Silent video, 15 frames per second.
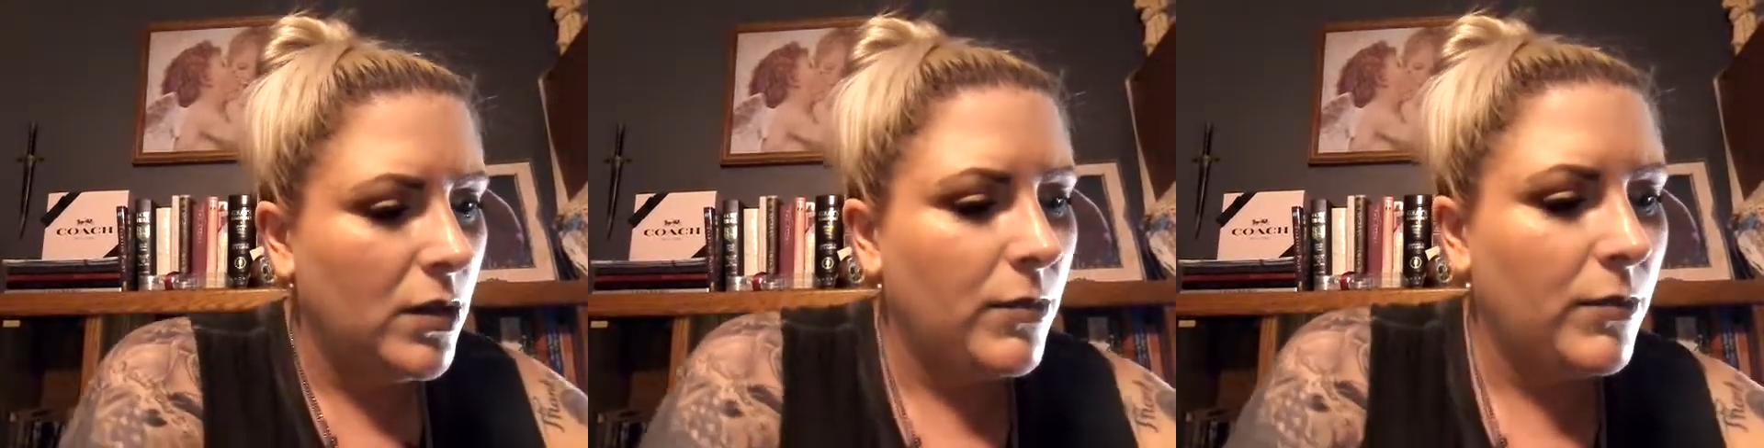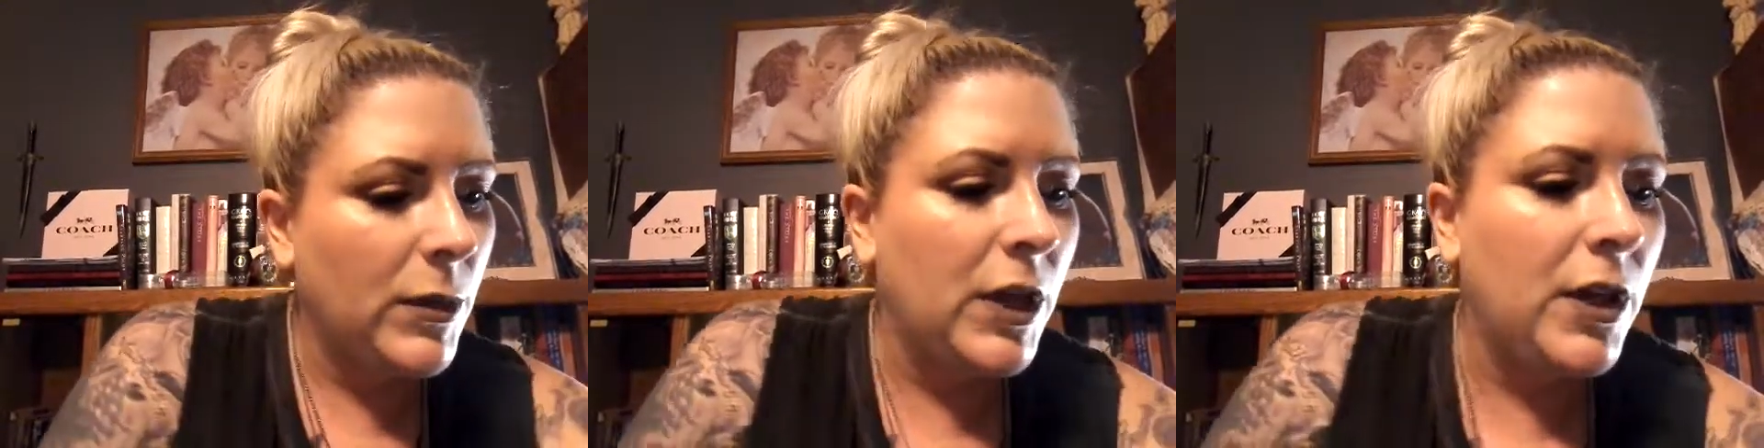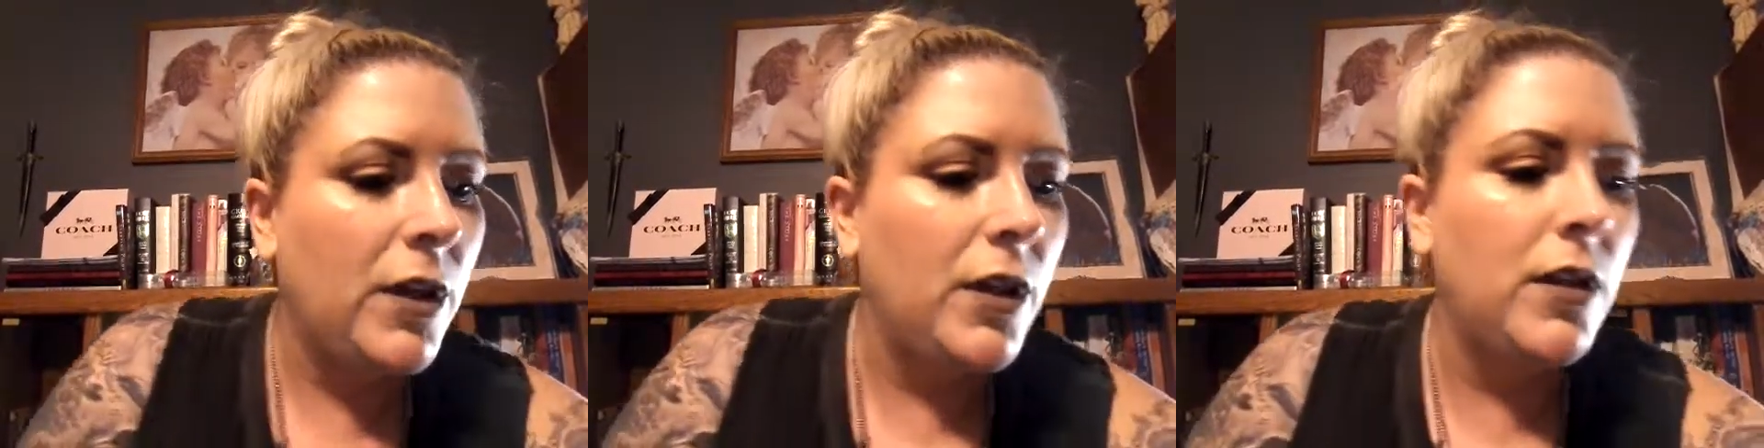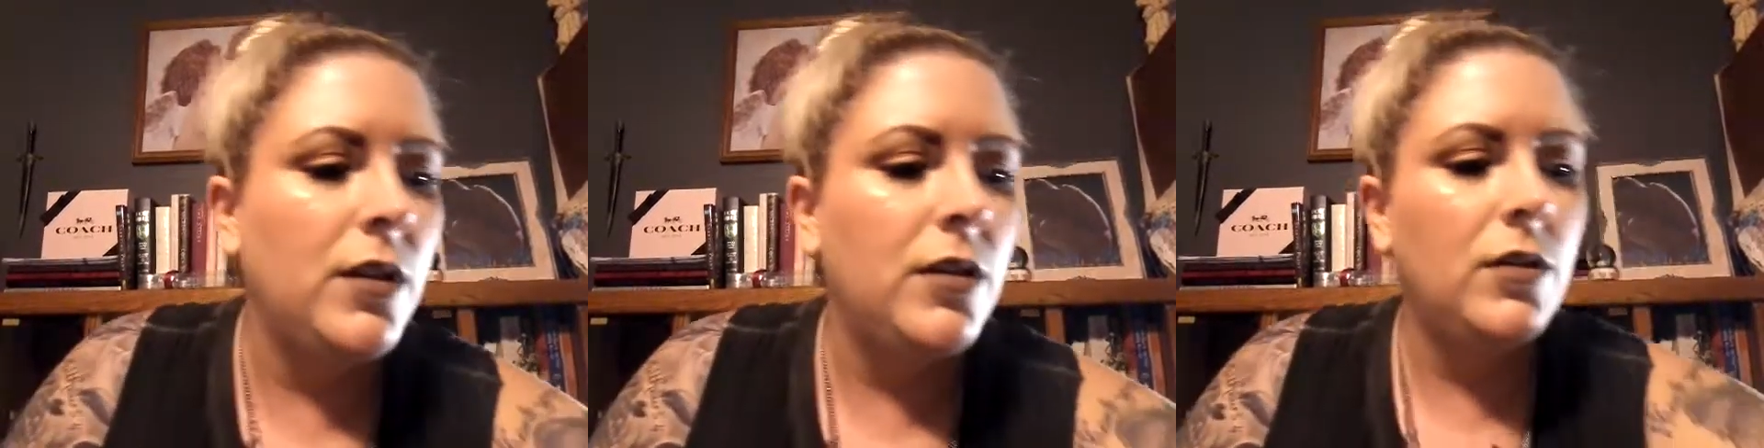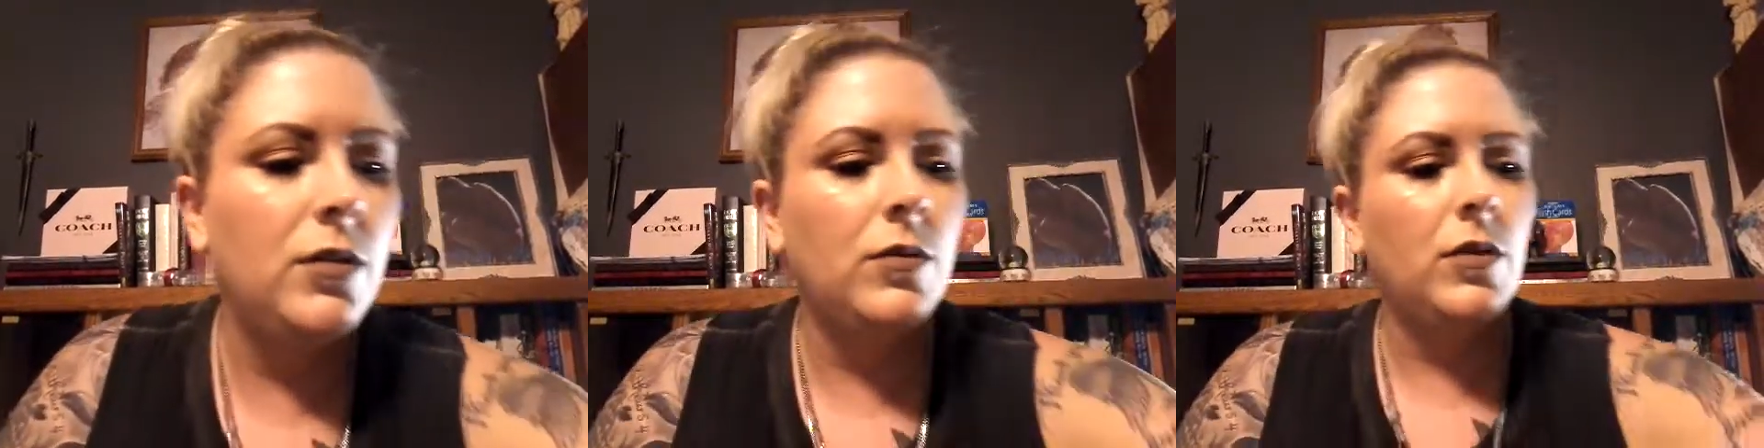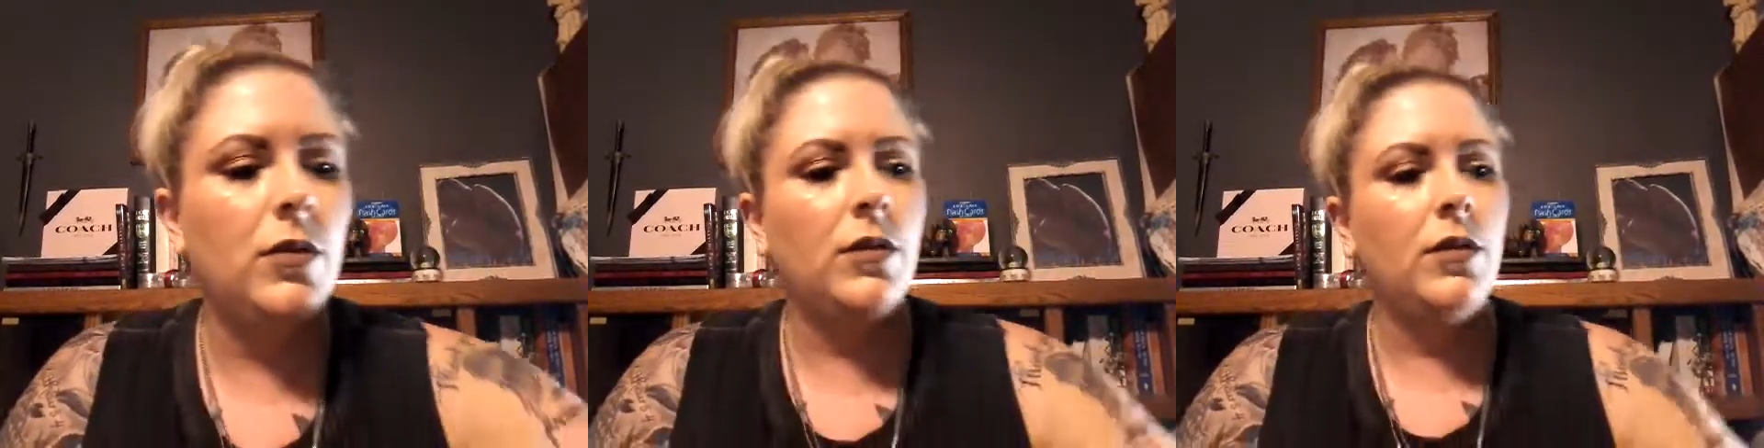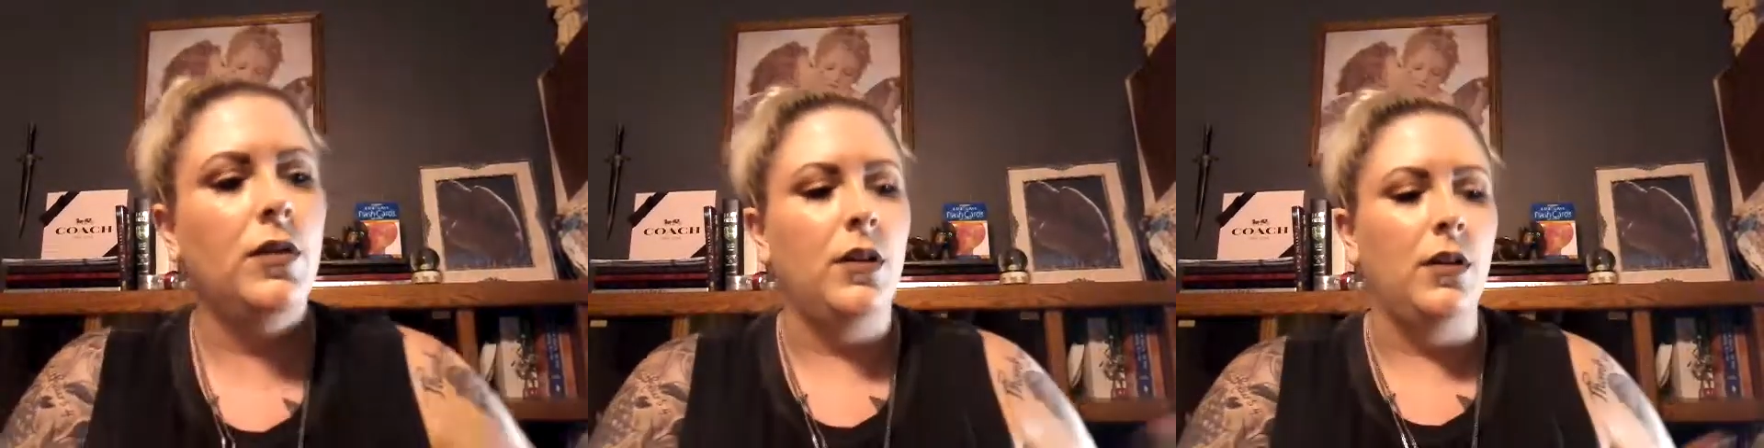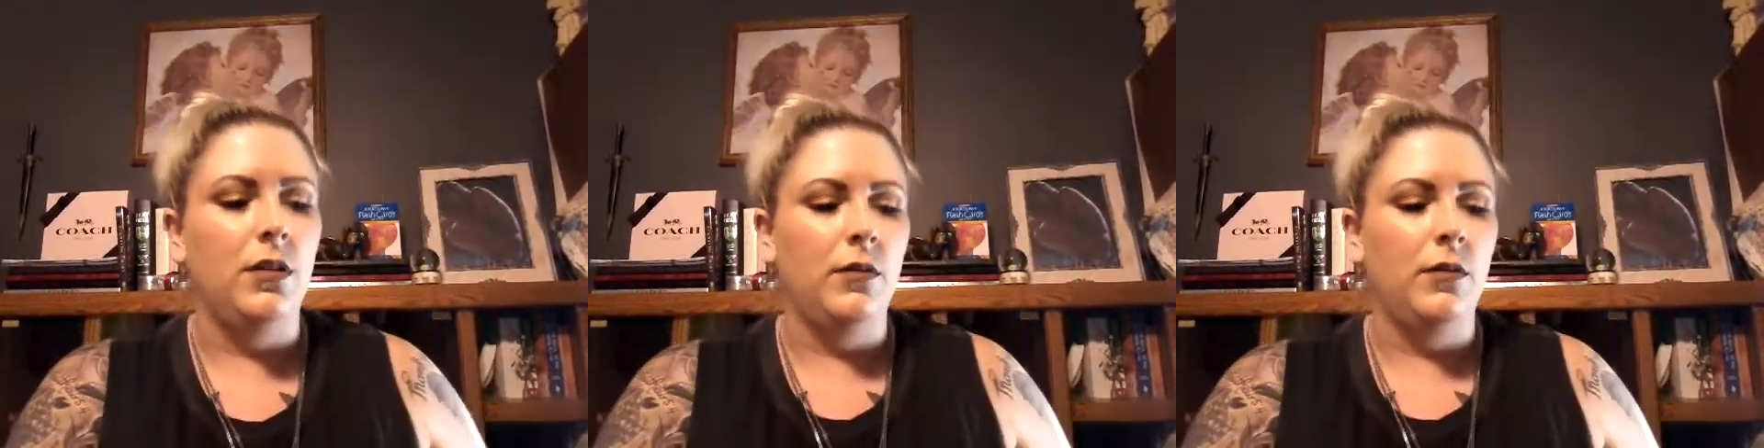my newer